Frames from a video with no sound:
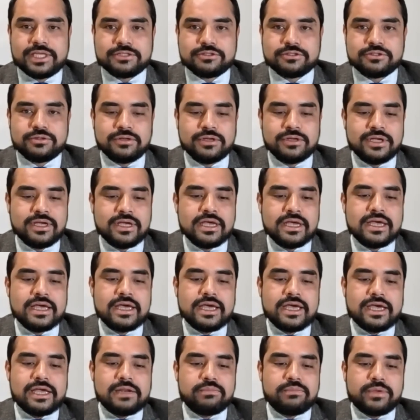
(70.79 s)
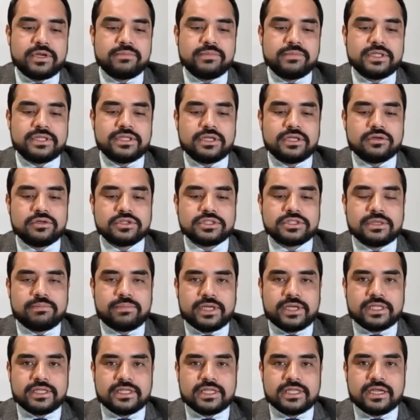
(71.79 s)
for their participation in this
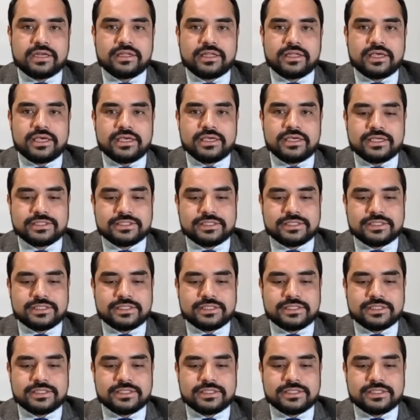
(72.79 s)
Congress,